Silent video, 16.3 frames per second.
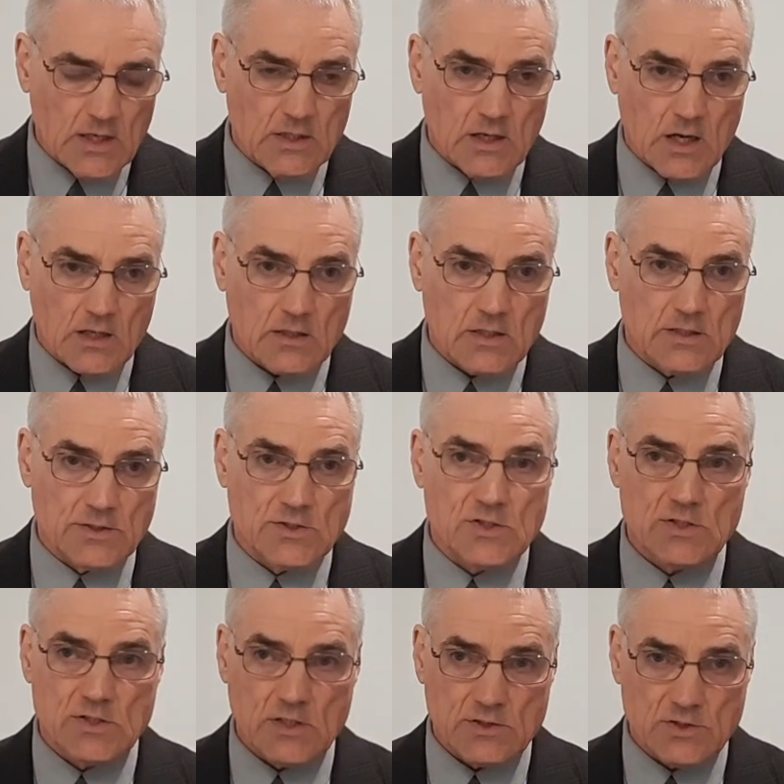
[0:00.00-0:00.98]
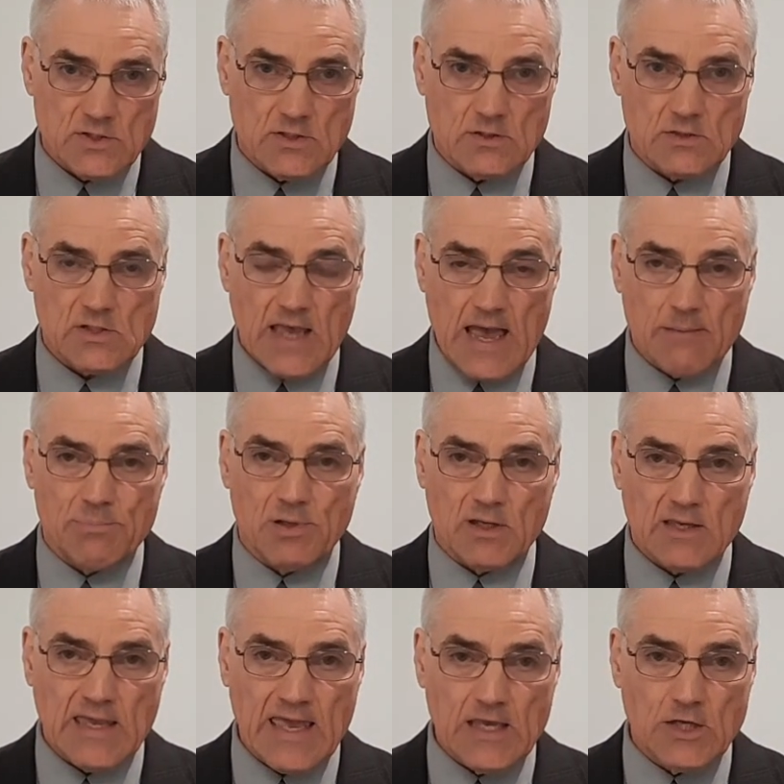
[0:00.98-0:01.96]
in our consistent
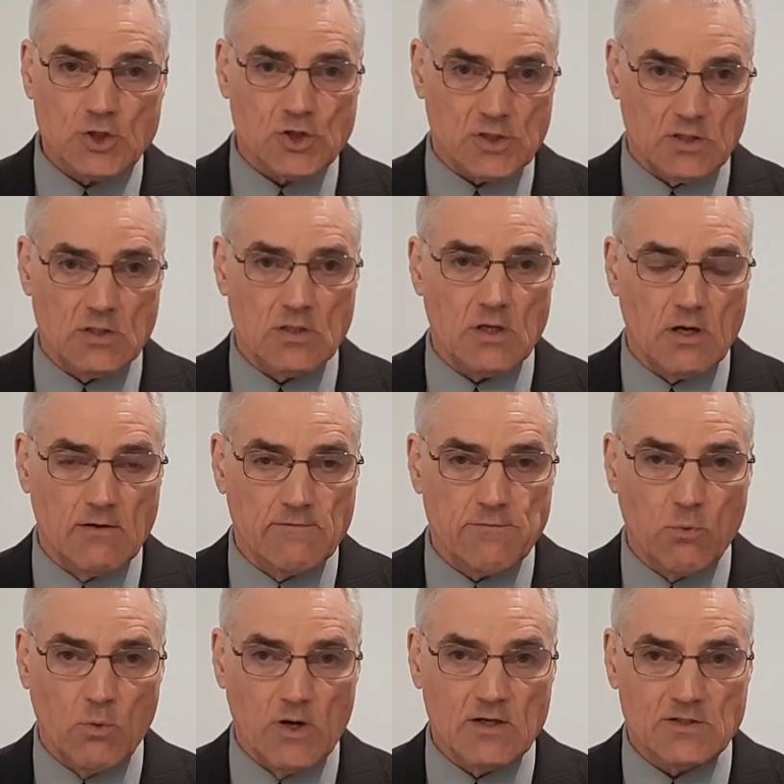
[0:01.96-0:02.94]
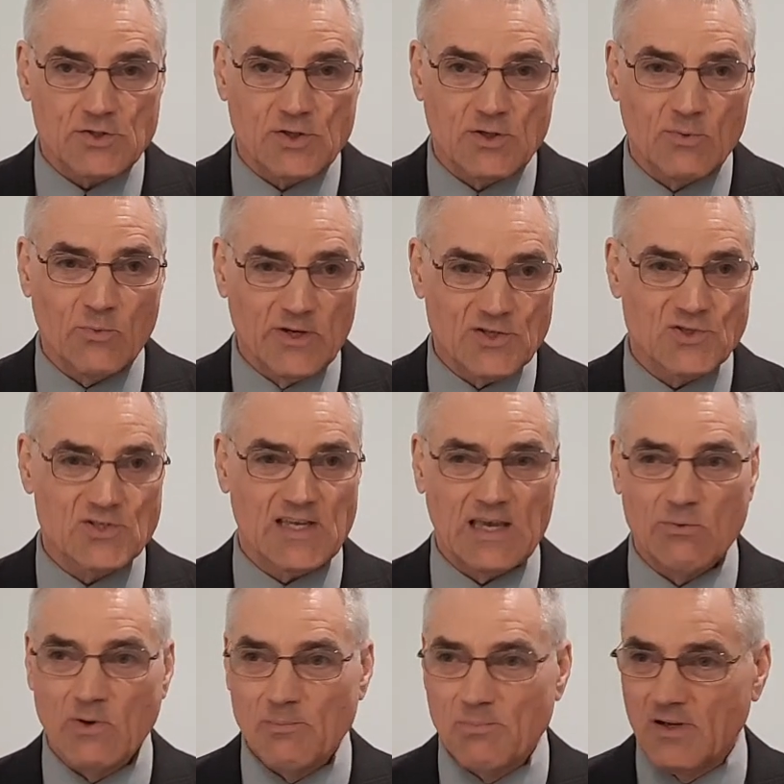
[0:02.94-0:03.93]
application of what we say
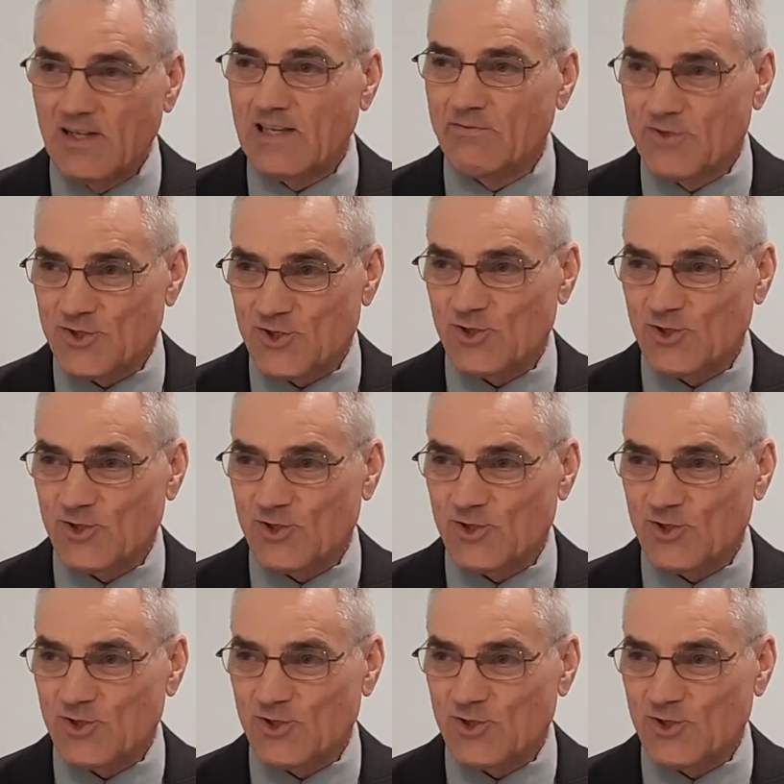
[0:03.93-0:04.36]
we believe as